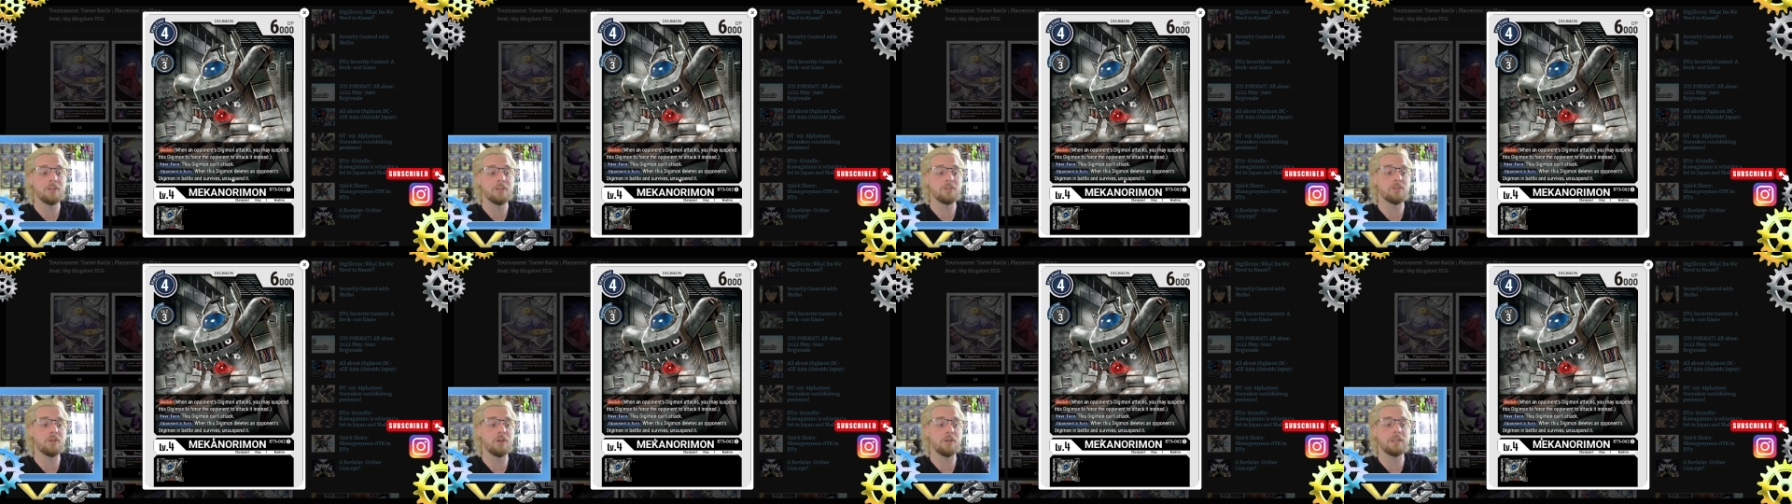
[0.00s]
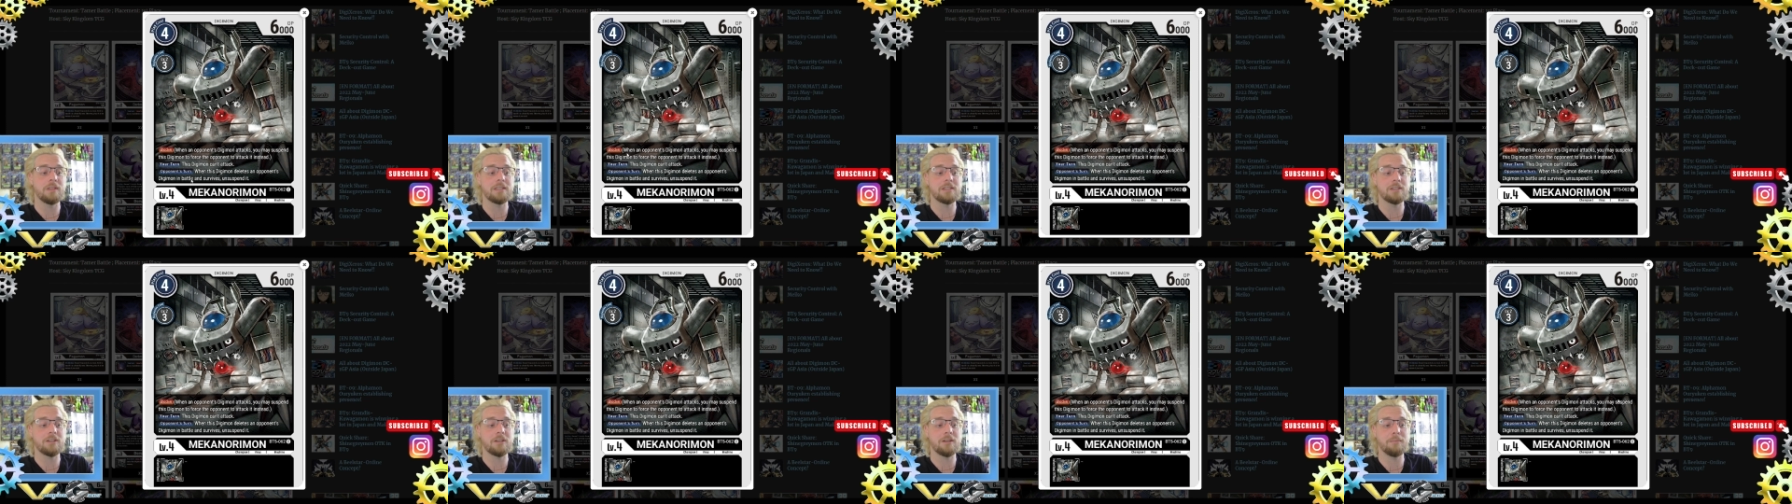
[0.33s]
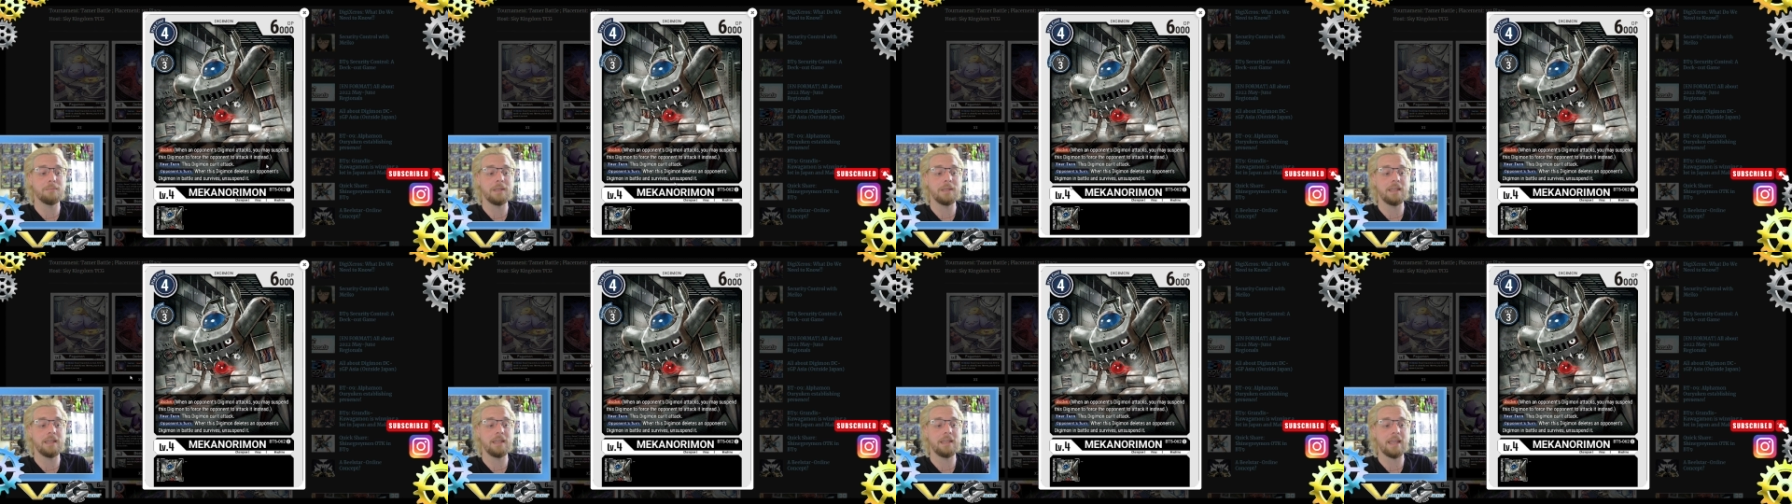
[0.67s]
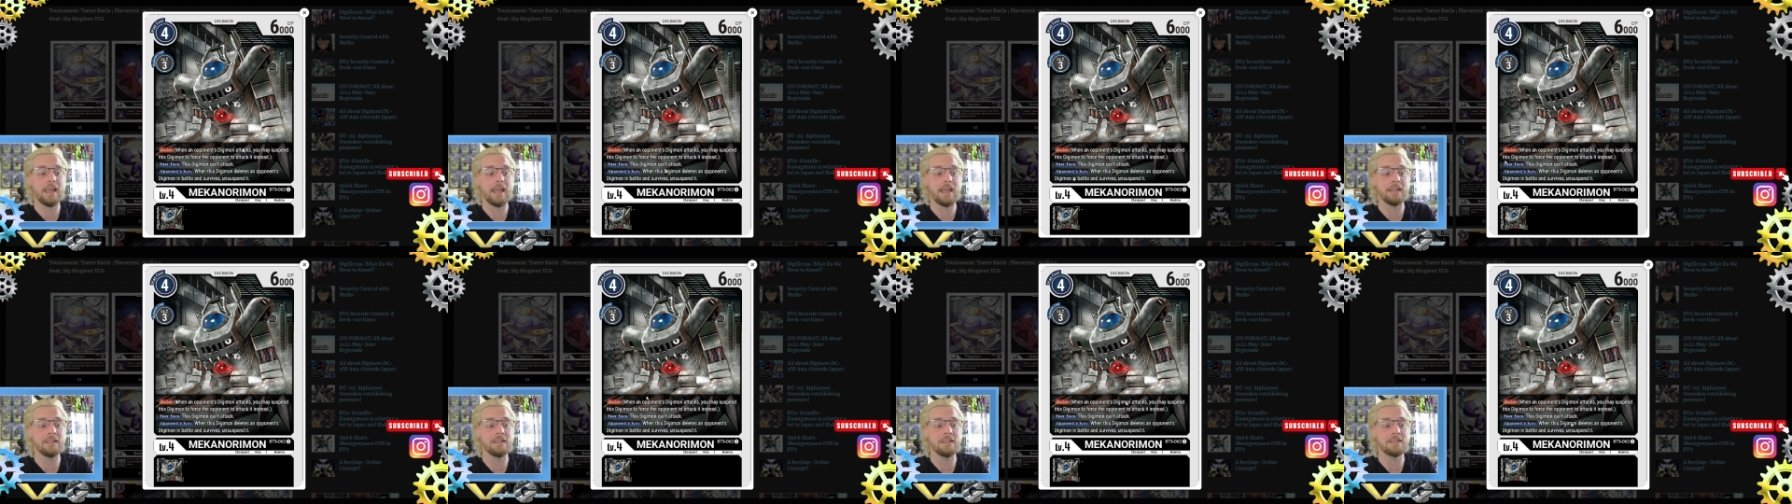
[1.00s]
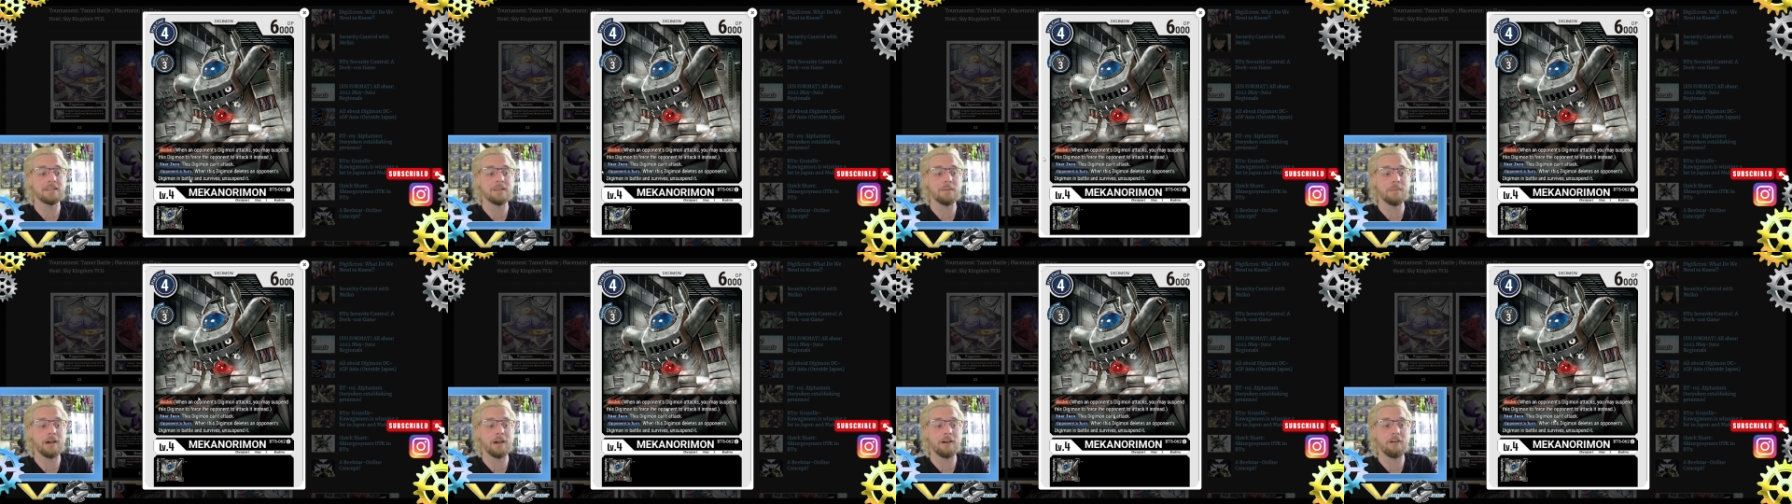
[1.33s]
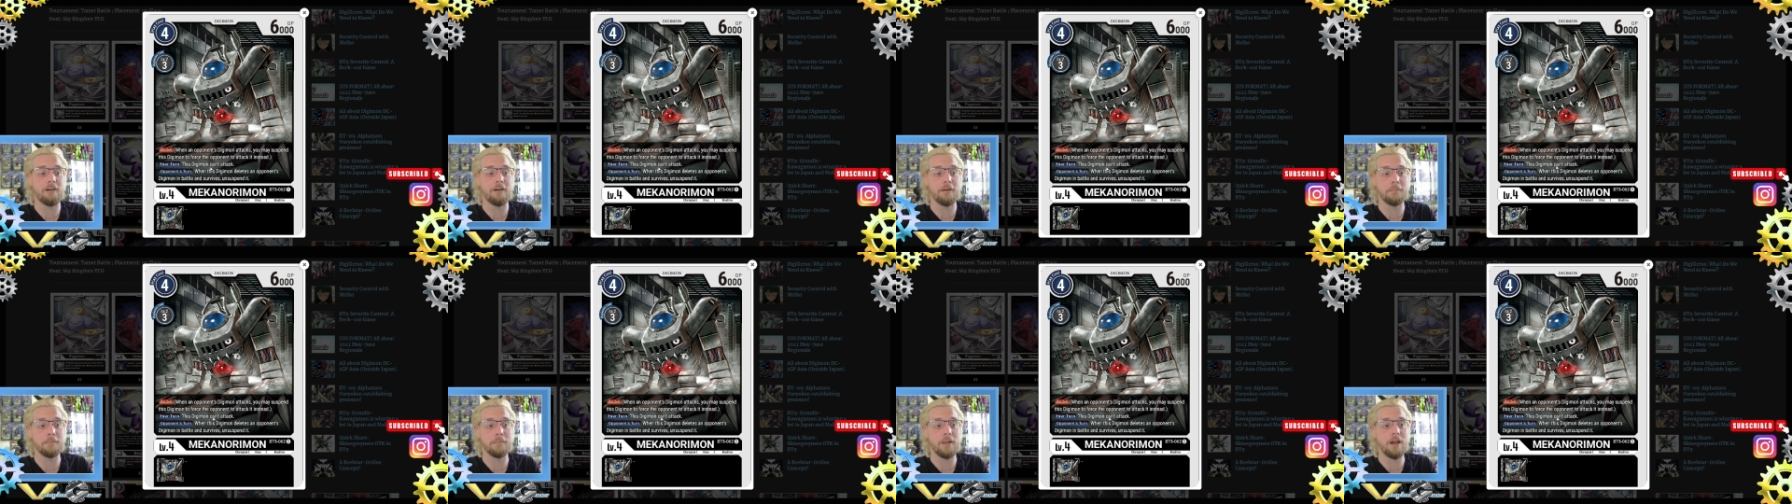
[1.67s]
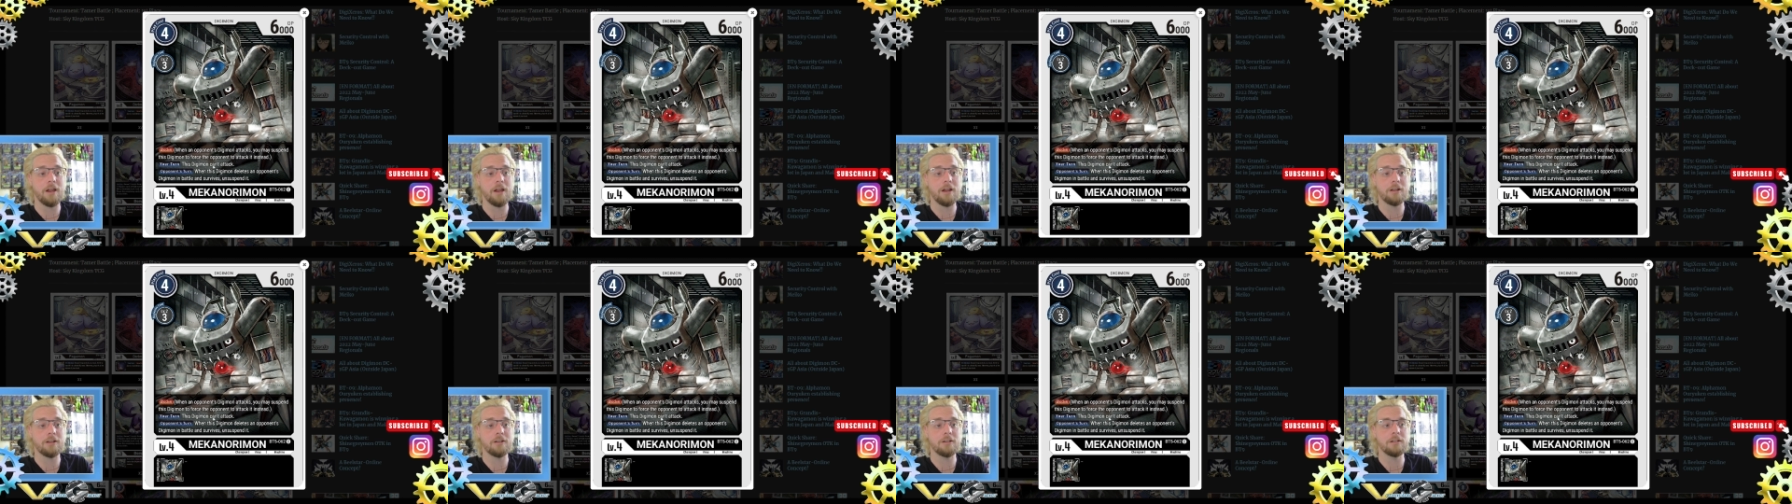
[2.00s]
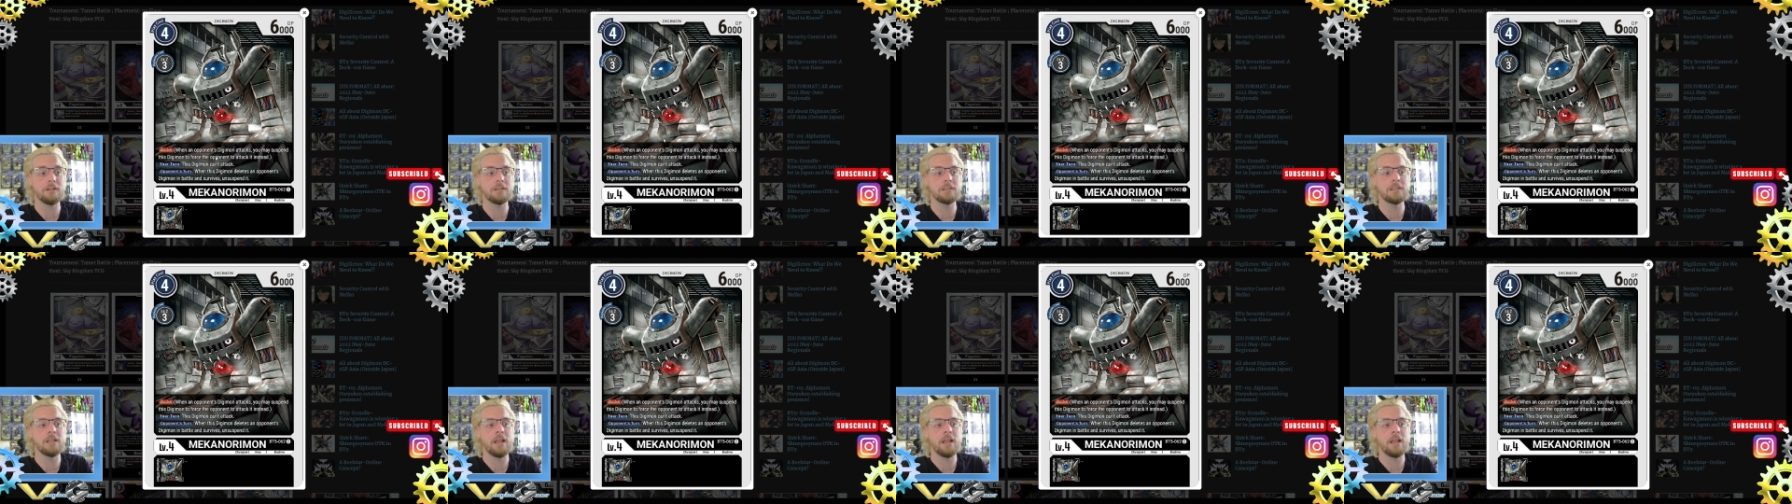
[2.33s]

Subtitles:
So this could be endless amount of blockers.